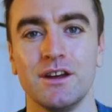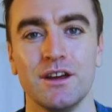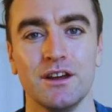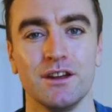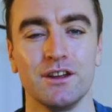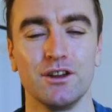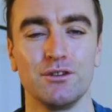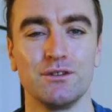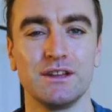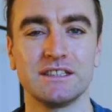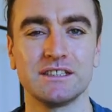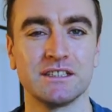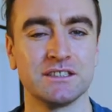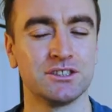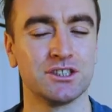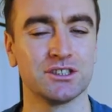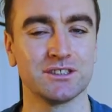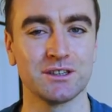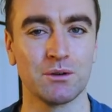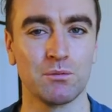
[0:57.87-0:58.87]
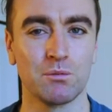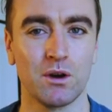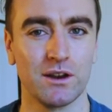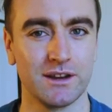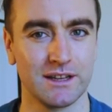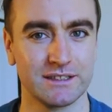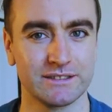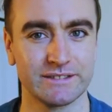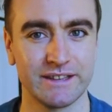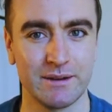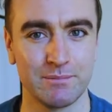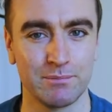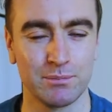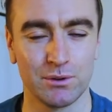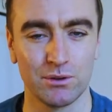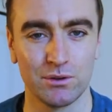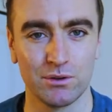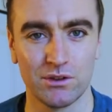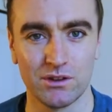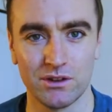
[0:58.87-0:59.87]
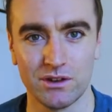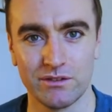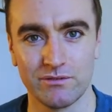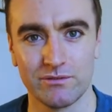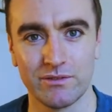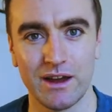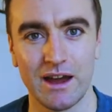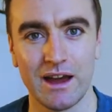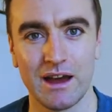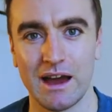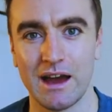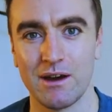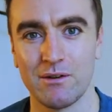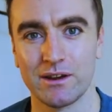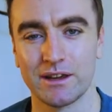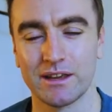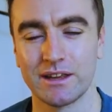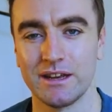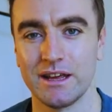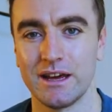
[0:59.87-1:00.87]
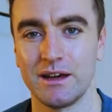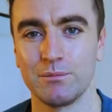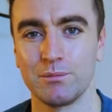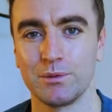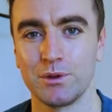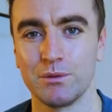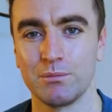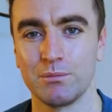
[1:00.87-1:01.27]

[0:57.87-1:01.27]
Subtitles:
This is just one example of how it can help you,